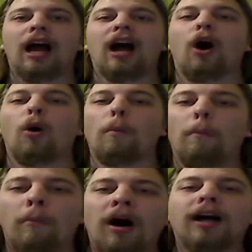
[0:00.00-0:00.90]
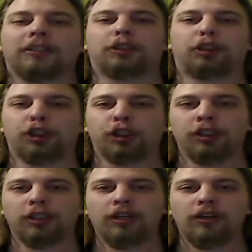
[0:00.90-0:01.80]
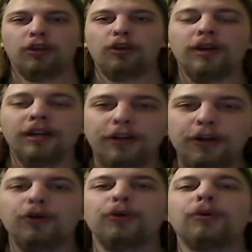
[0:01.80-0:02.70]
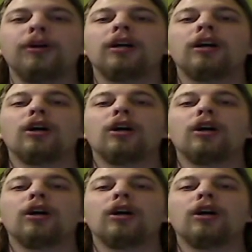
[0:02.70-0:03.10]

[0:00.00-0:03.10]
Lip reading: how much you can do